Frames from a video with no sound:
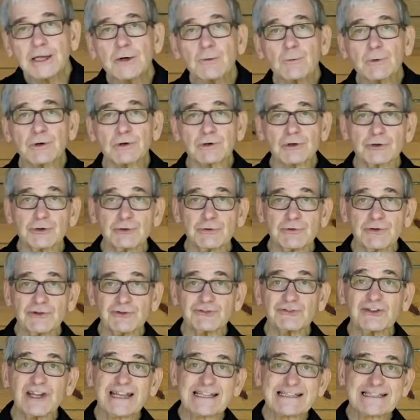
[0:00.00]
we're going to do this
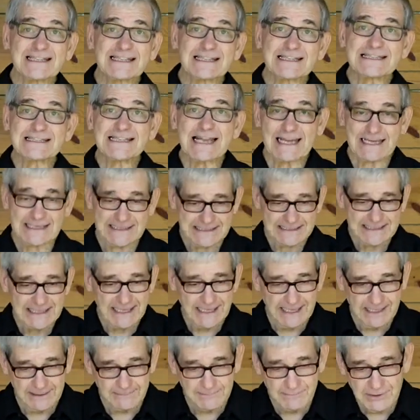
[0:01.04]
test a second
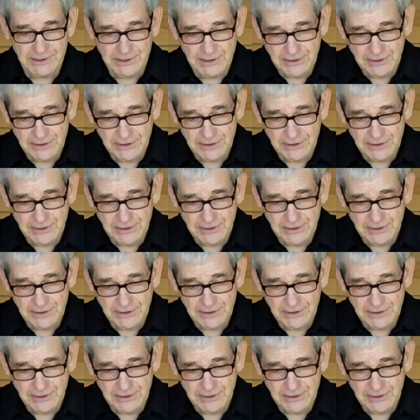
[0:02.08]
time